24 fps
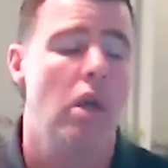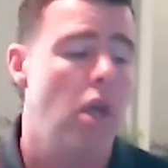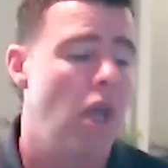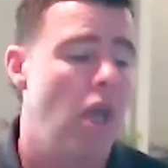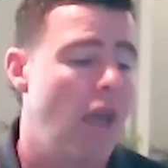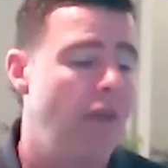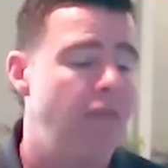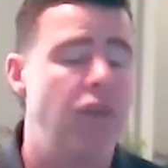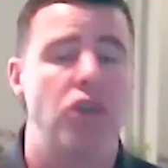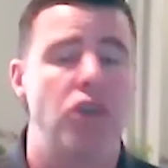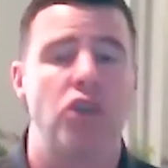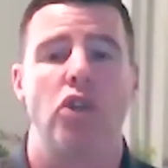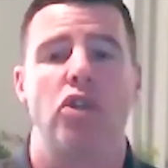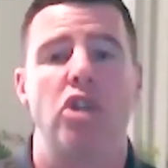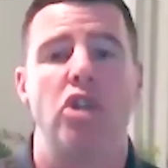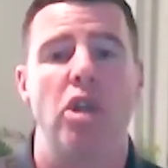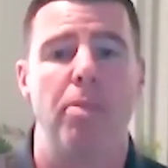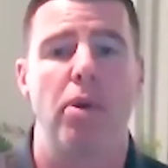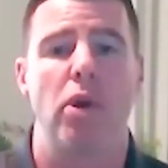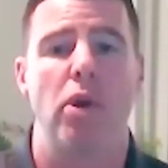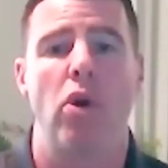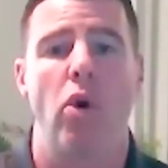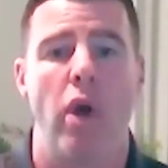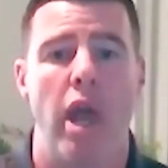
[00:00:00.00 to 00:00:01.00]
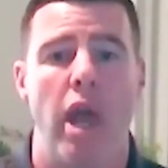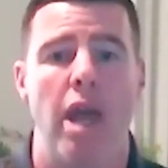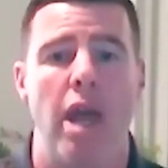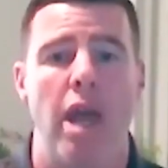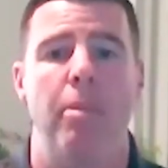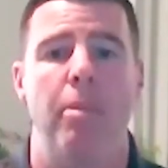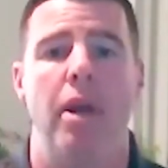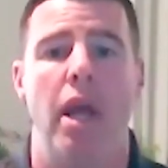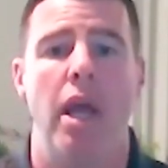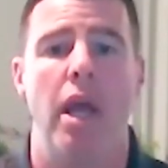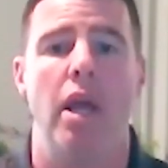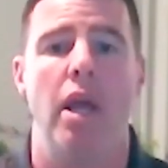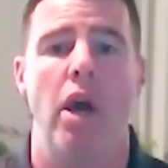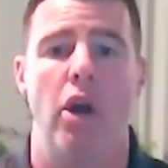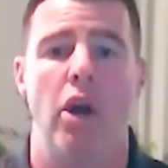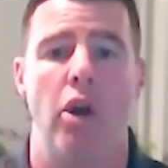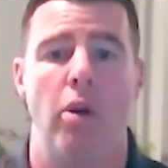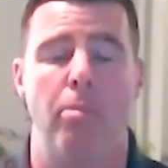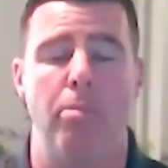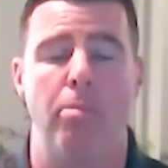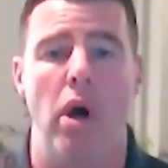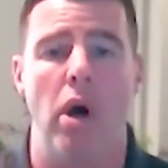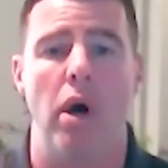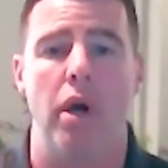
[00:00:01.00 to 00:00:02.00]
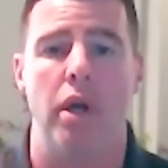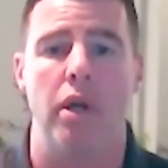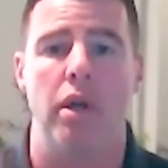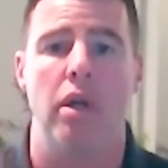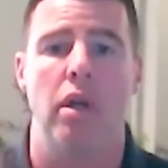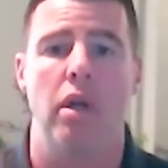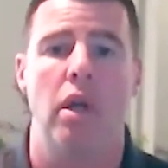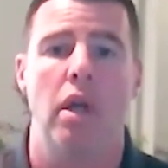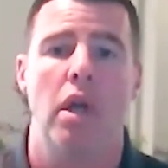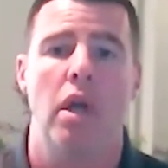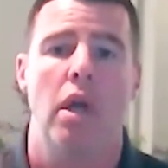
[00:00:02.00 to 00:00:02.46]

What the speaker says: If it's your typical ham and egg on a bun,